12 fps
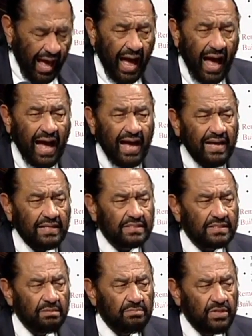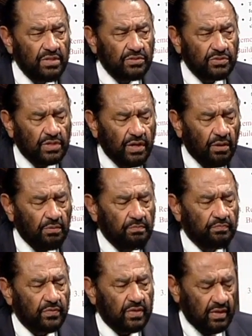I, some years ago,
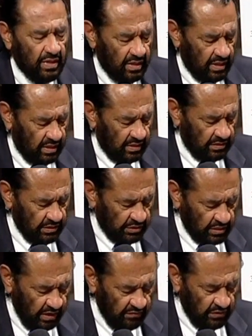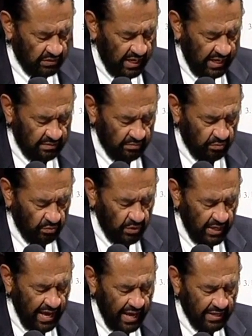discovered that
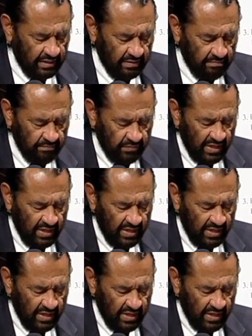we had